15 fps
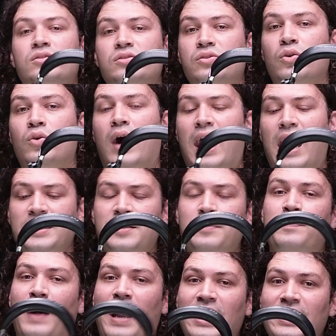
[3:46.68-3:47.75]
So, are
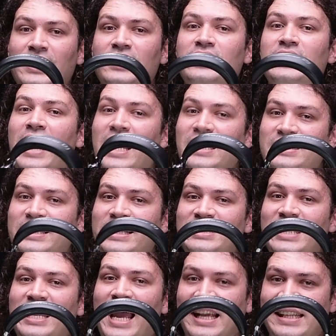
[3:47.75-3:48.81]
the Pioneer
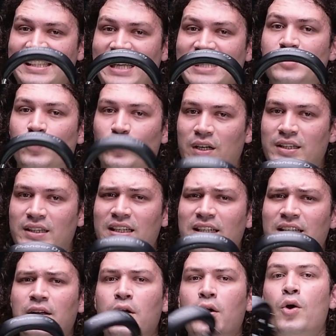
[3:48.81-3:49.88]
HDJ-X10s worth
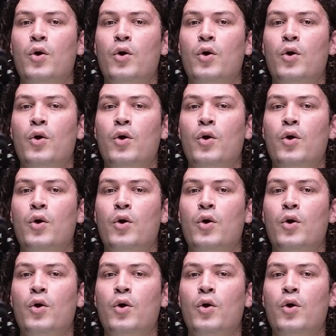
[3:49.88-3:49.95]
it?